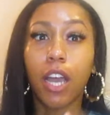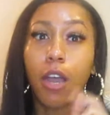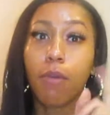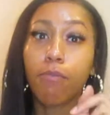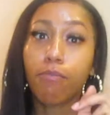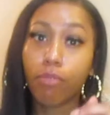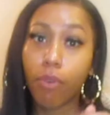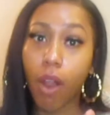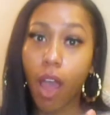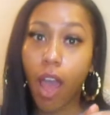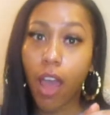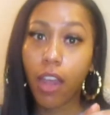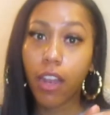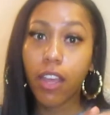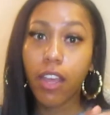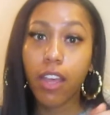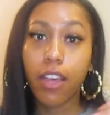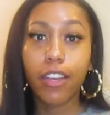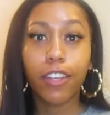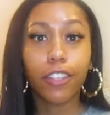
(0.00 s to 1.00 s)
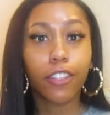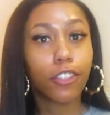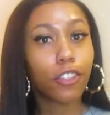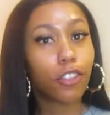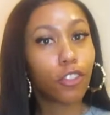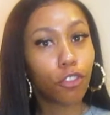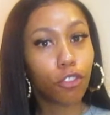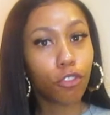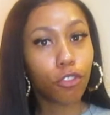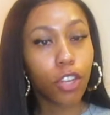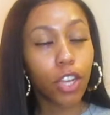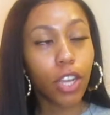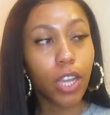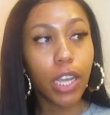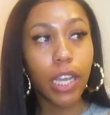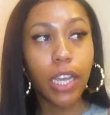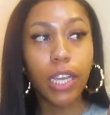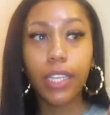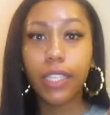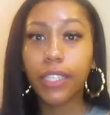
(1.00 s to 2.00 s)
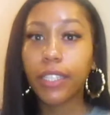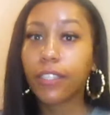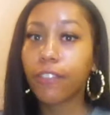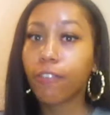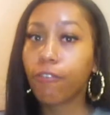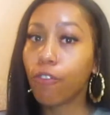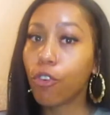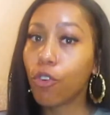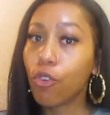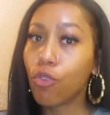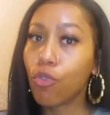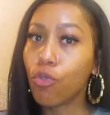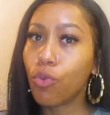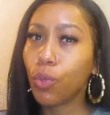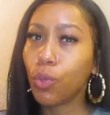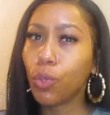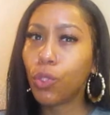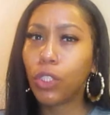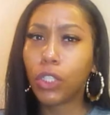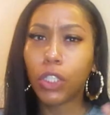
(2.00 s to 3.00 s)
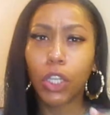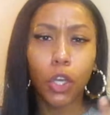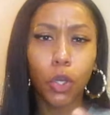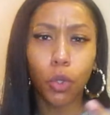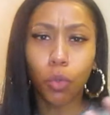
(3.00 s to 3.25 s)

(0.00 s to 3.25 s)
products, drinks, foods,